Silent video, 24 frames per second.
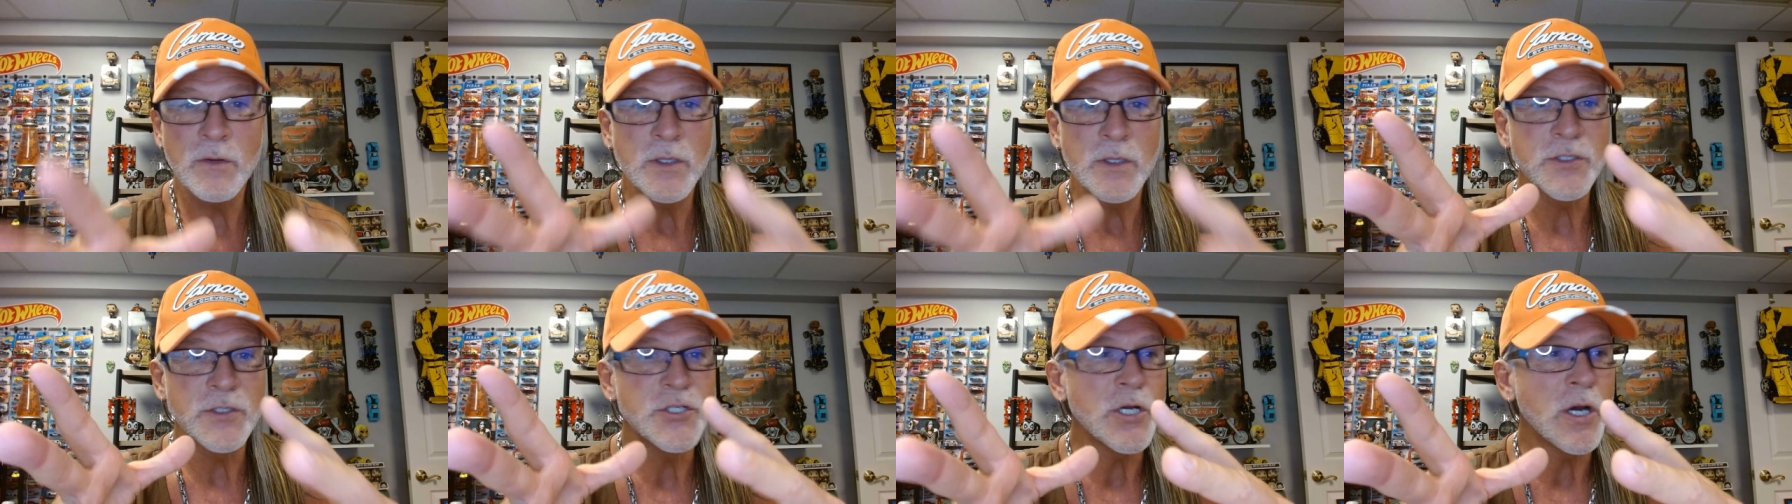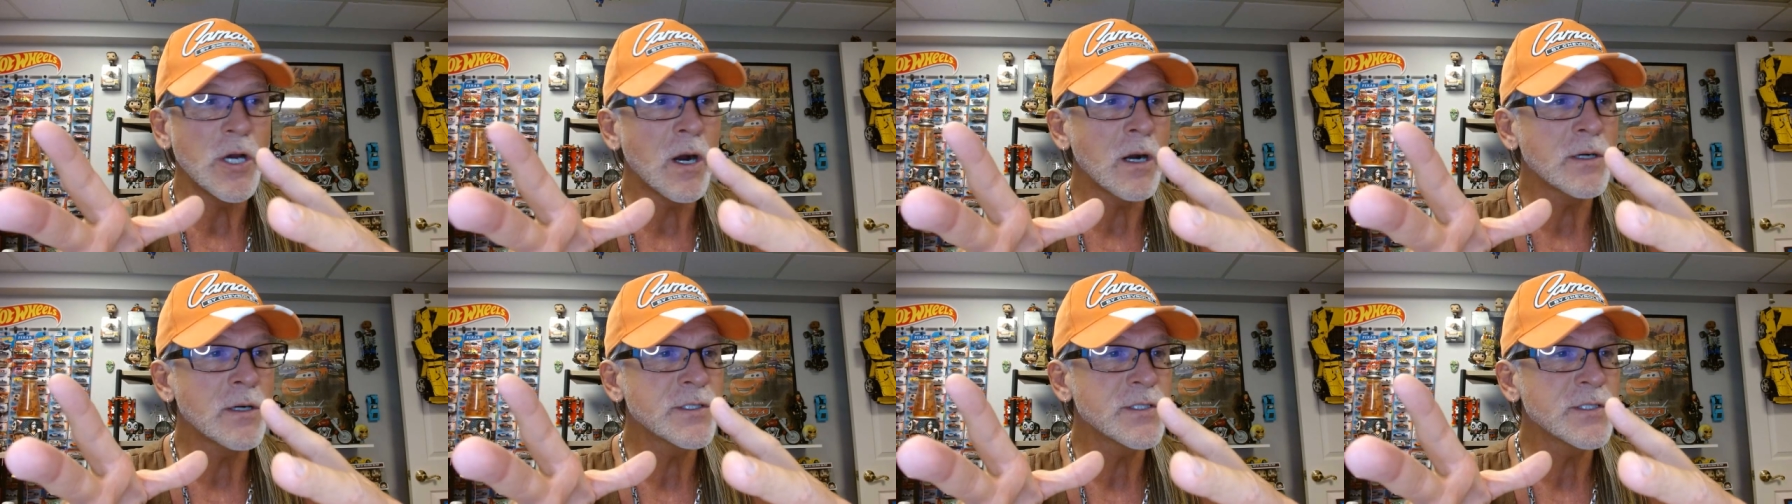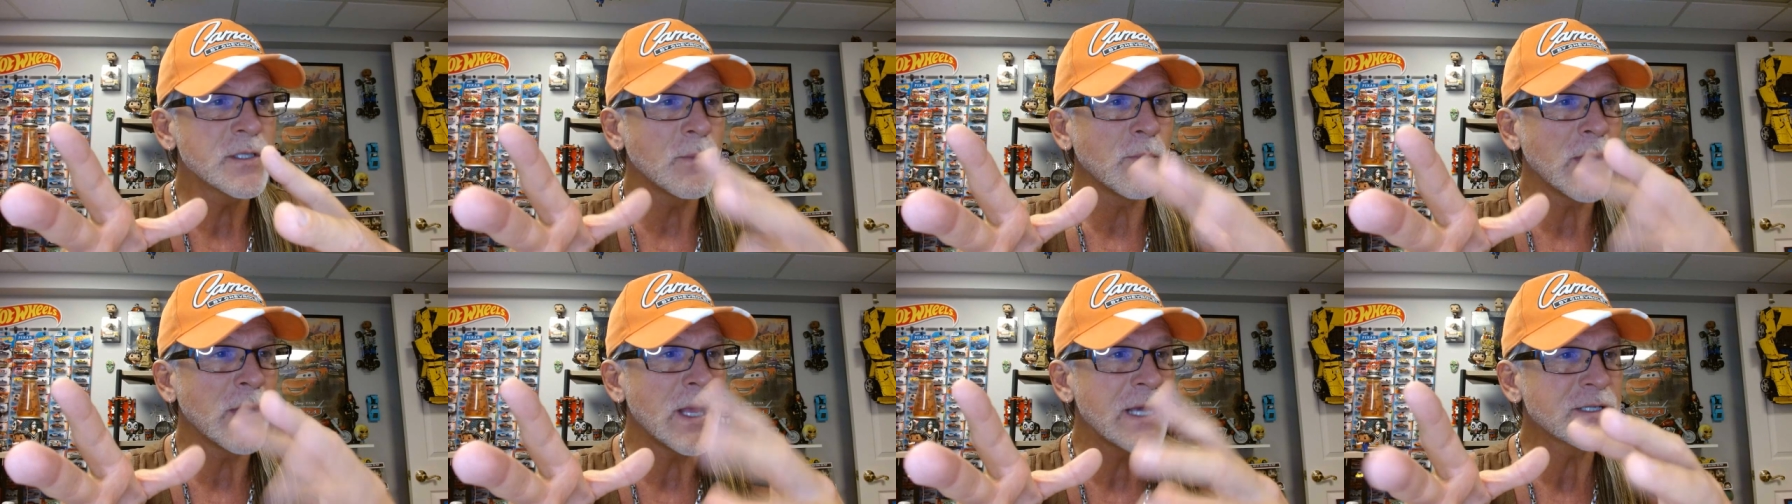the jars,
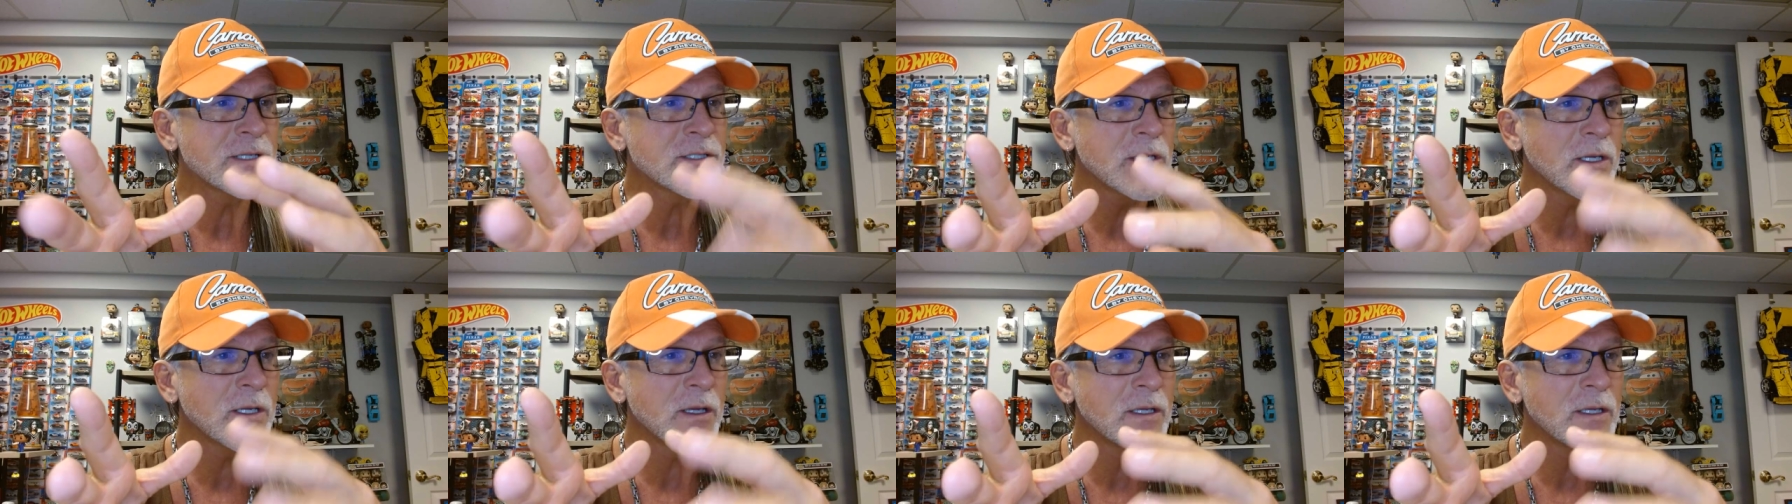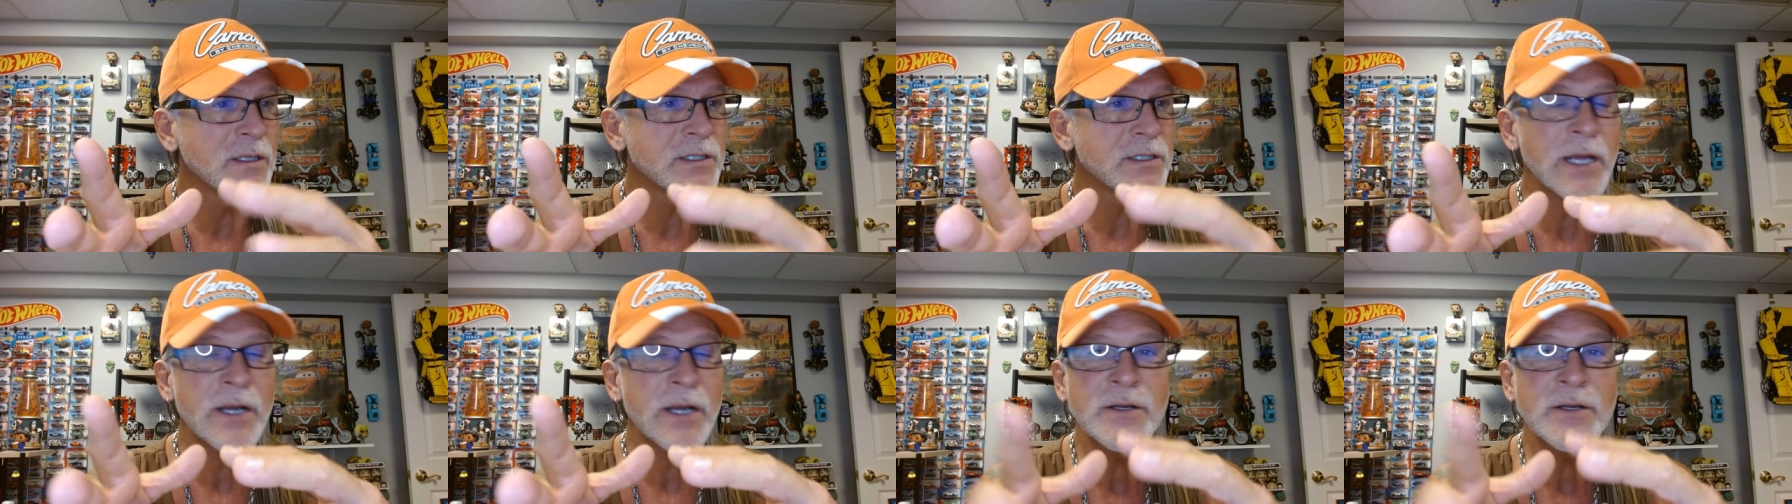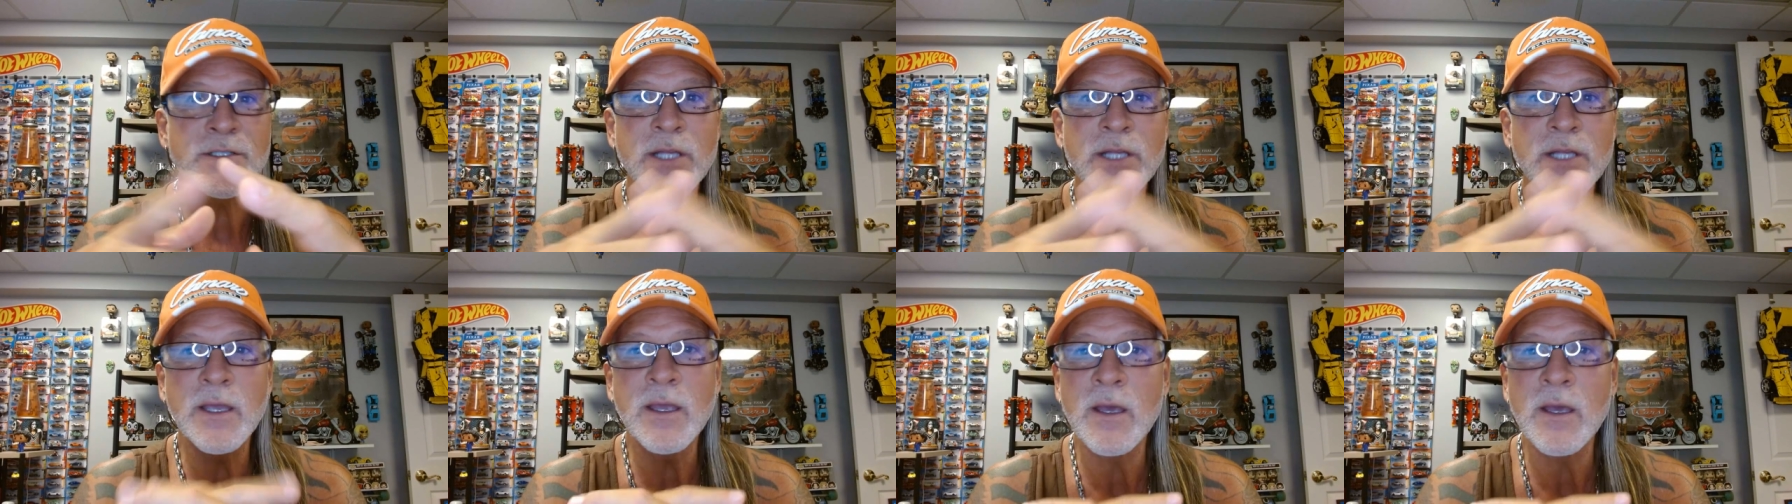the plastic
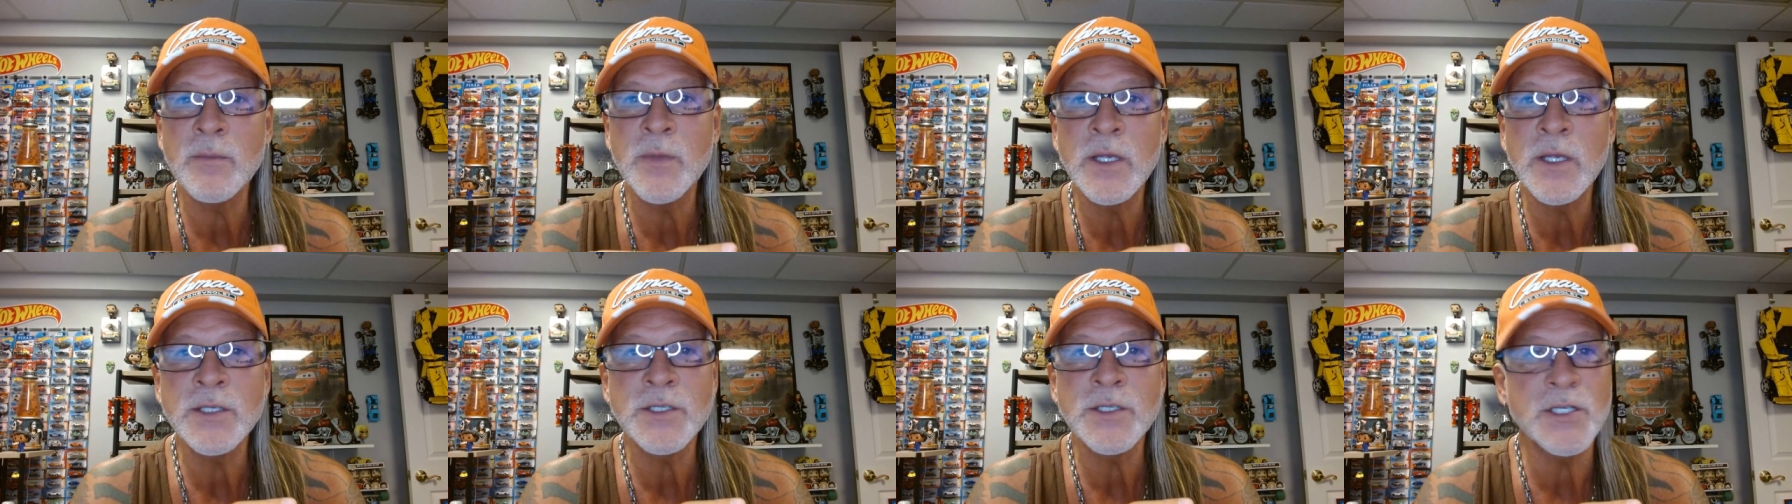containers they come in,